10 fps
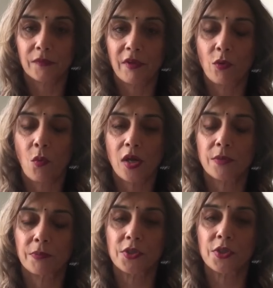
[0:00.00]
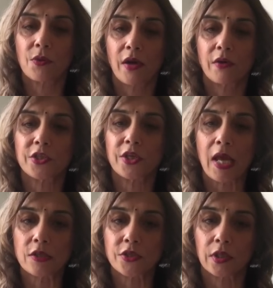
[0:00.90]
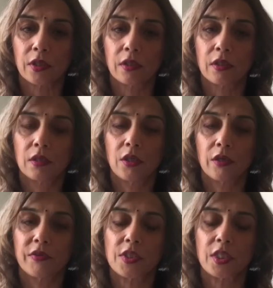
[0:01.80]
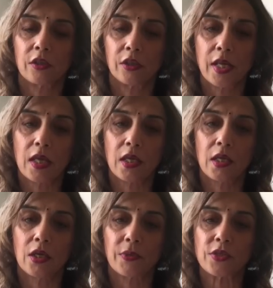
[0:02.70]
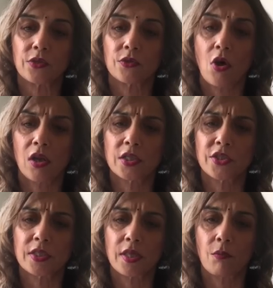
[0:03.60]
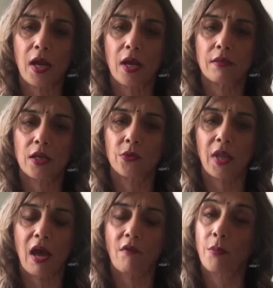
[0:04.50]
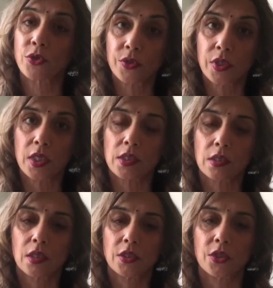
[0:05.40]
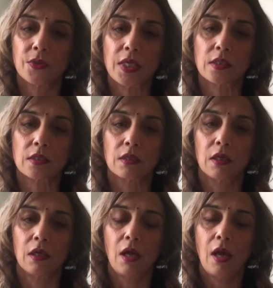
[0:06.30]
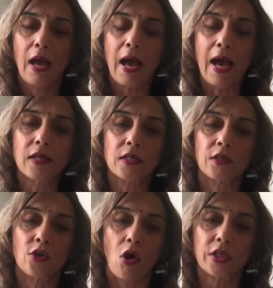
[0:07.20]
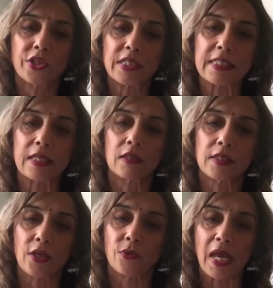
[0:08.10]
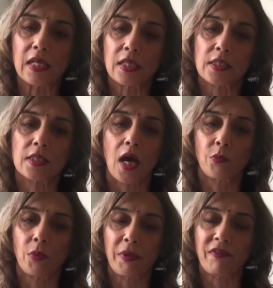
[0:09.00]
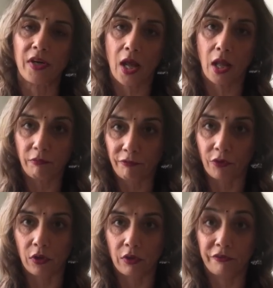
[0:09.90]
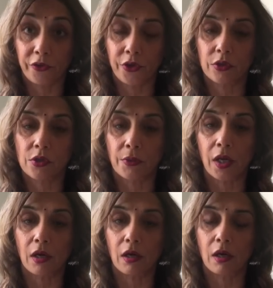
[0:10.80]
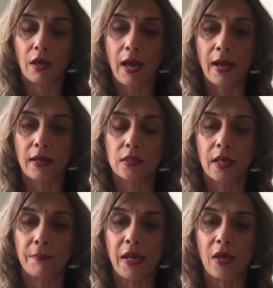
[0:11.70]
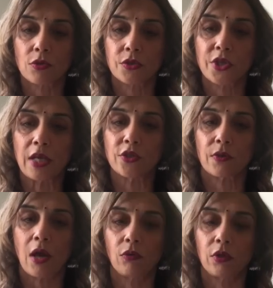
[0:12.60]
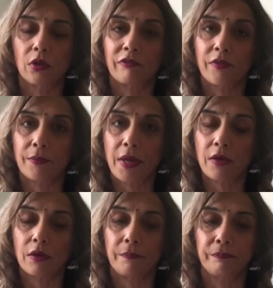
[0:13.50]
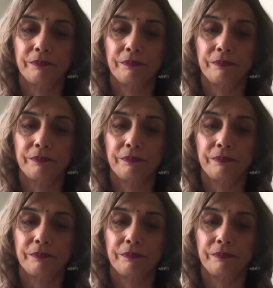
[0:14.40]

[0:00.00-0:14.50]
If you wanted to pursue higher education, university learning, increase your knowledge in some way, then you will have opportunities to do this. And the knowledge and skills that you gain at this time will be very helpful for your career, and it may also change your outlook for the better.